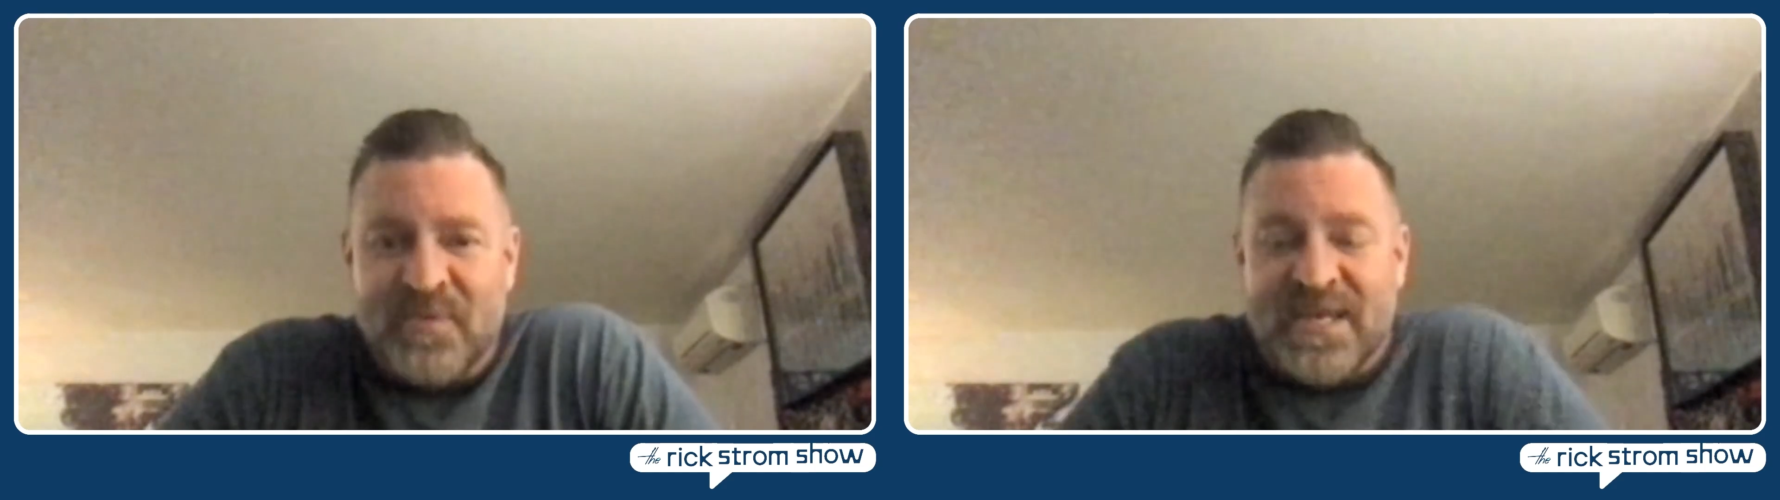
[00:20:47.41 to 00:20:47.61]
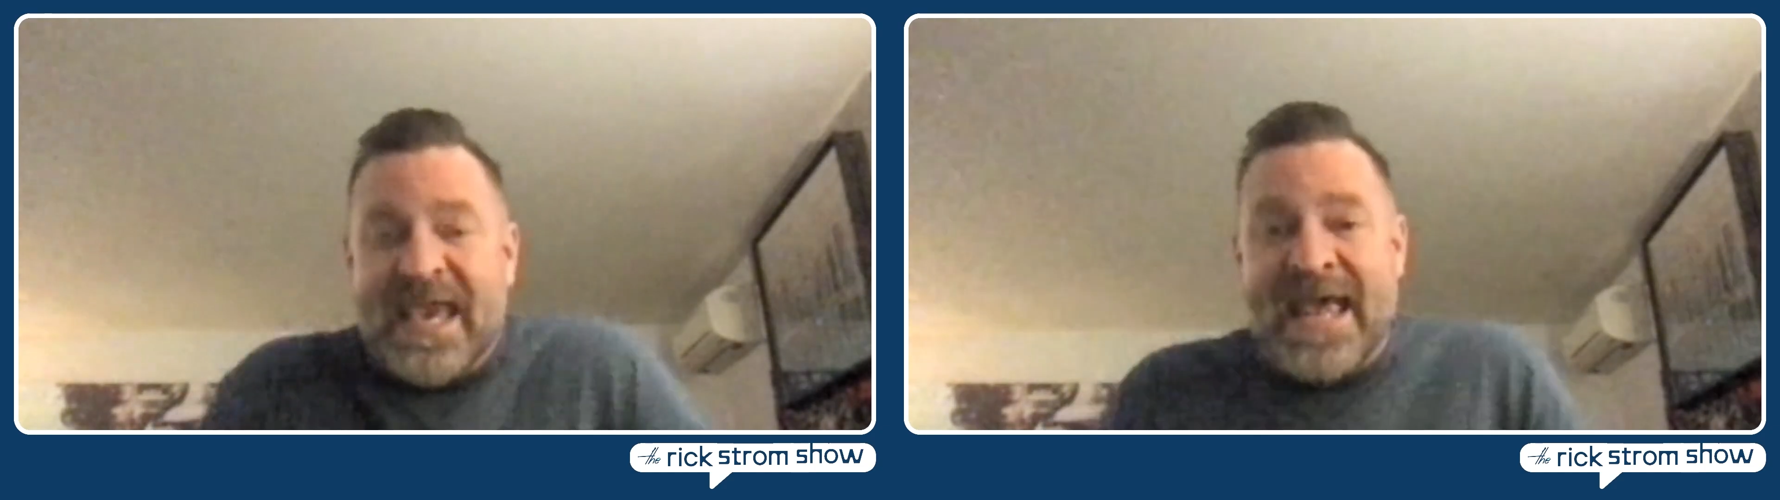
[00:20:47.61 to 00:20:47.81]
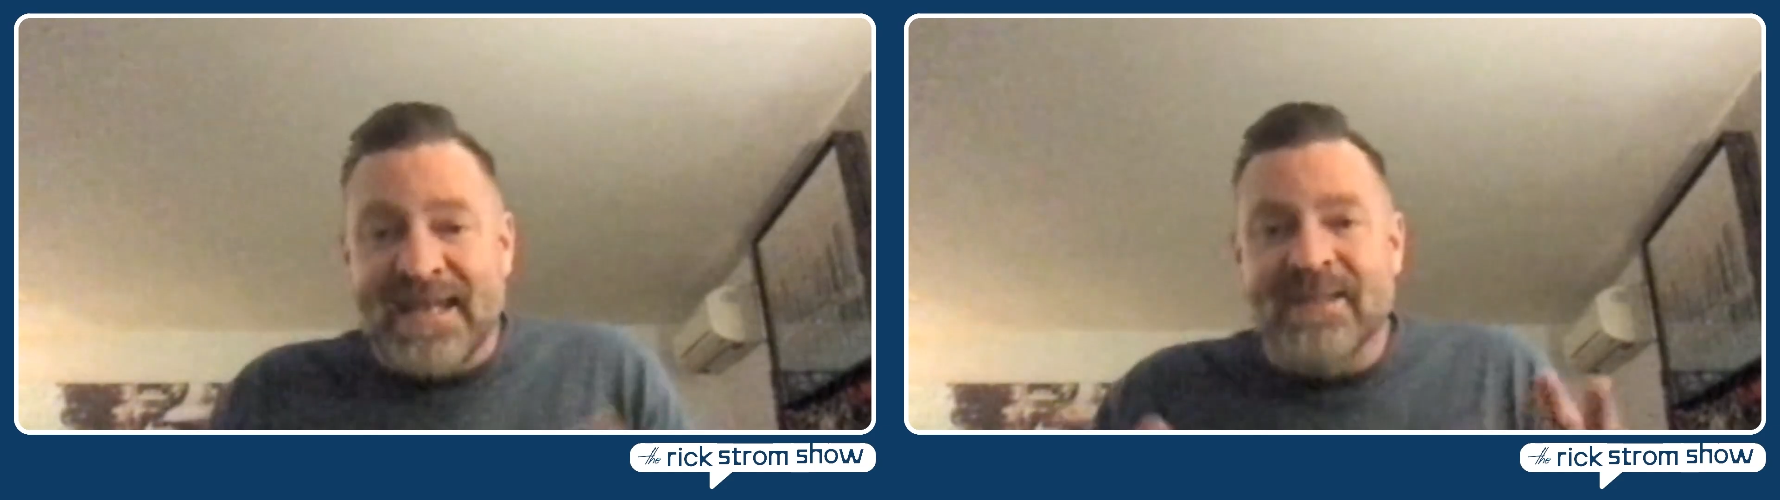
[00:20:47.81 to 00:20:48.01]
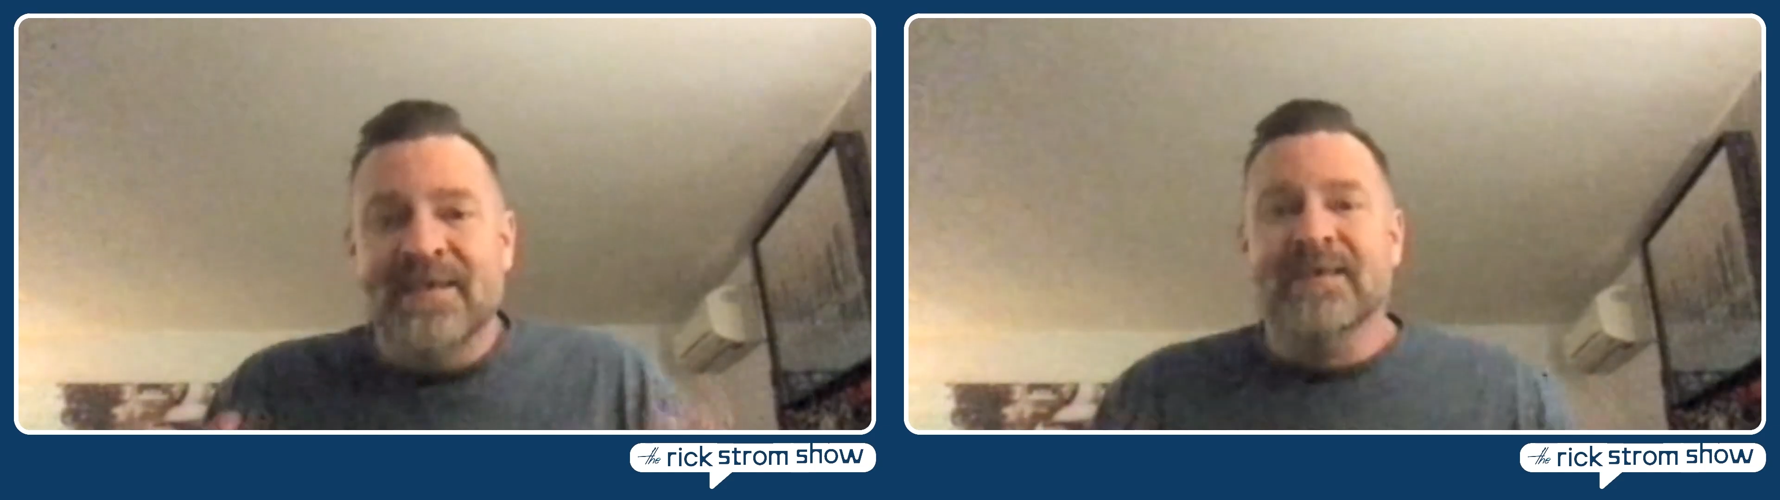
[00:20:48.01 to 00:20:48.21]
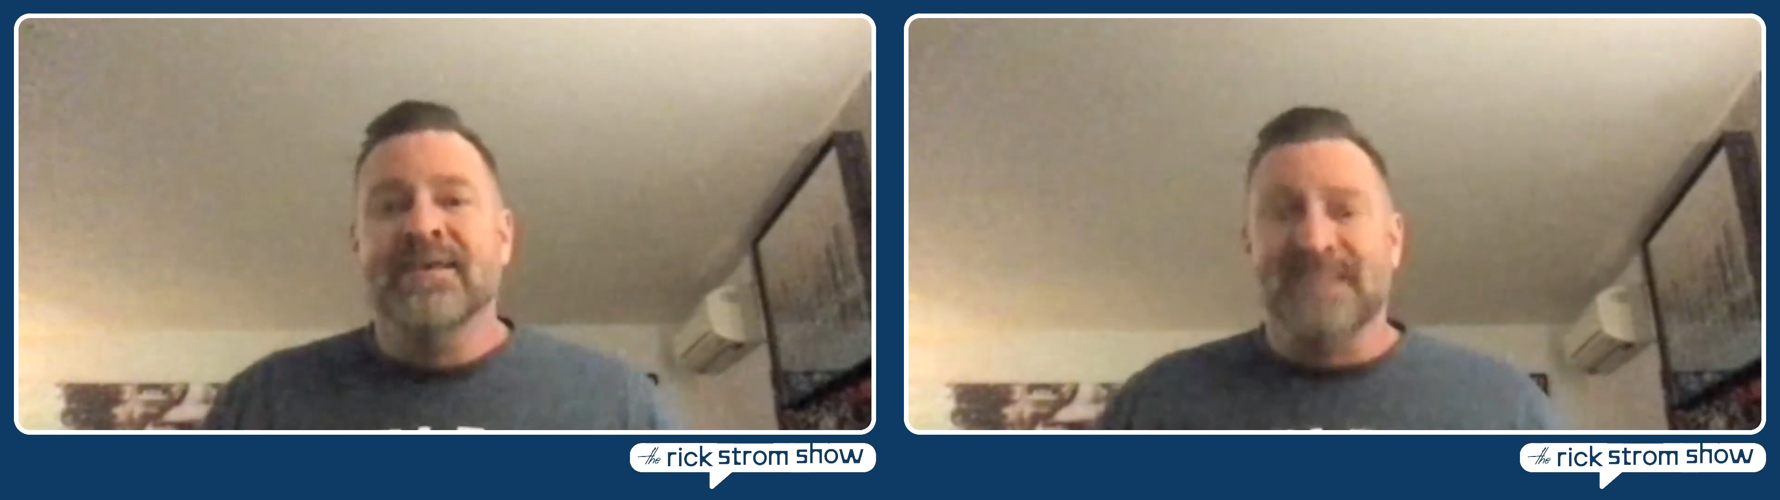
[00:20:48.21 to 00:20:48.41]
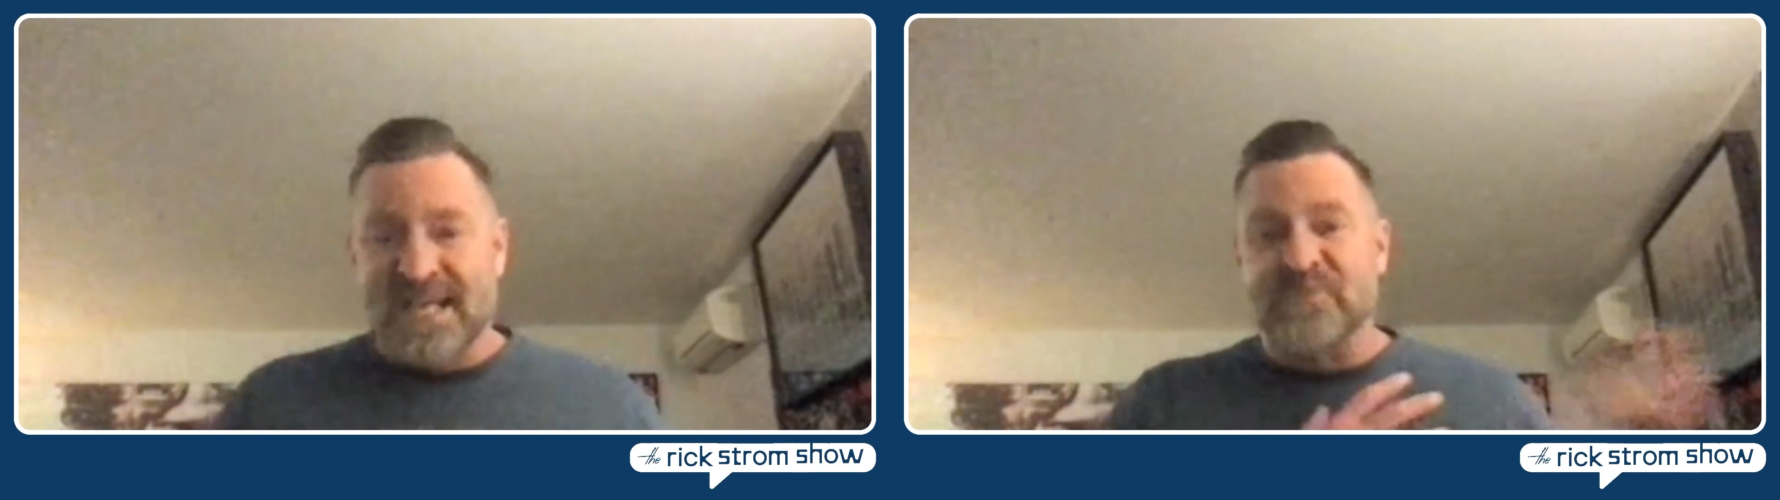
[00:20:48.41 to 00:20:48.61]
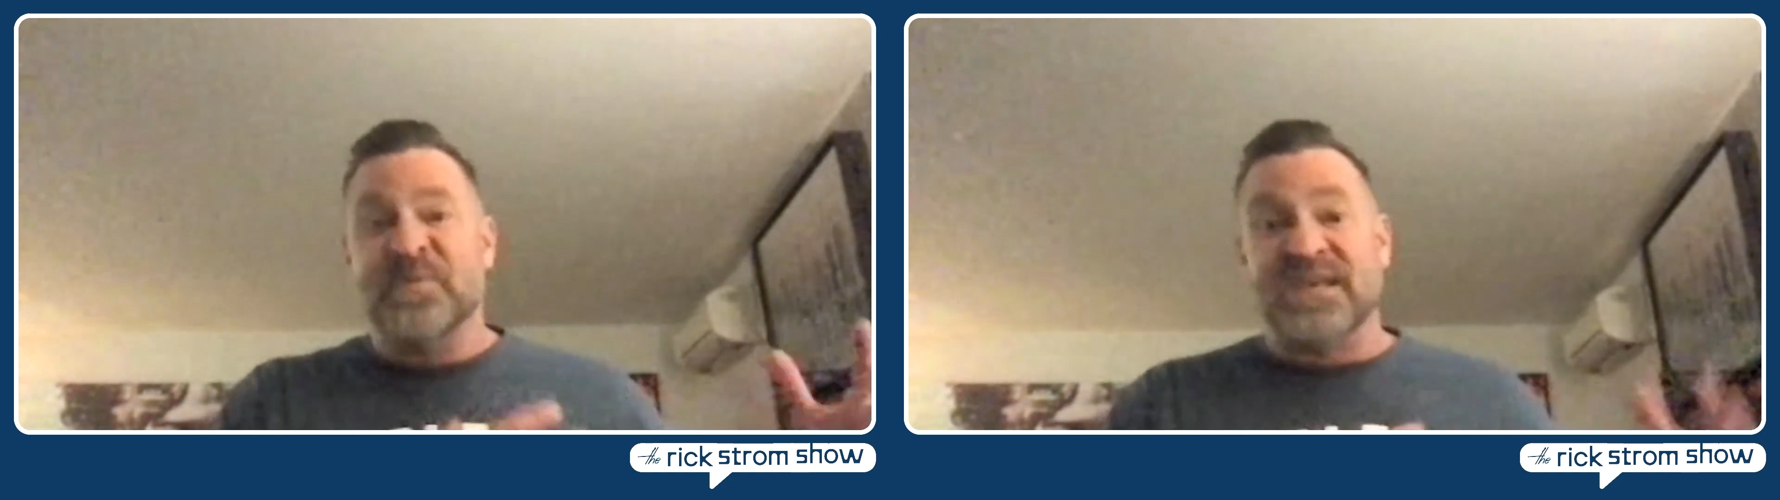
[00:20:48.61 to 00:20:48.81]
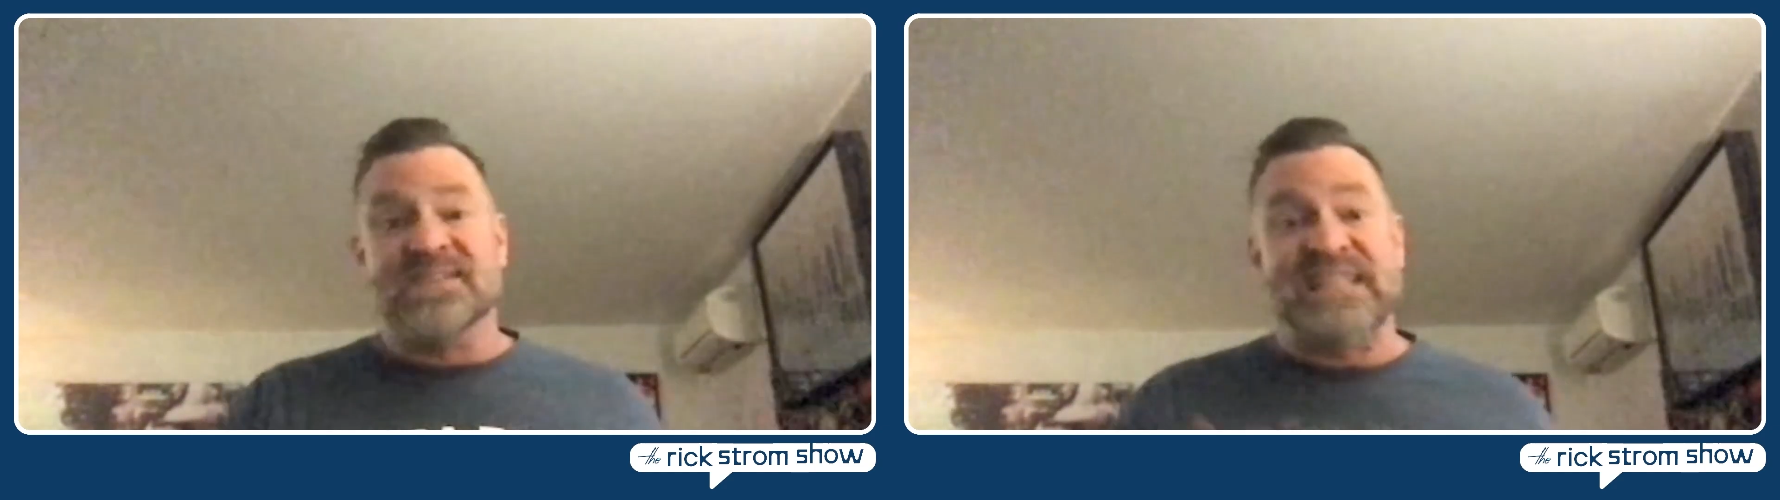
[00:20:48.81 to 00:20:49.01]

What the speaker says: And again, that's because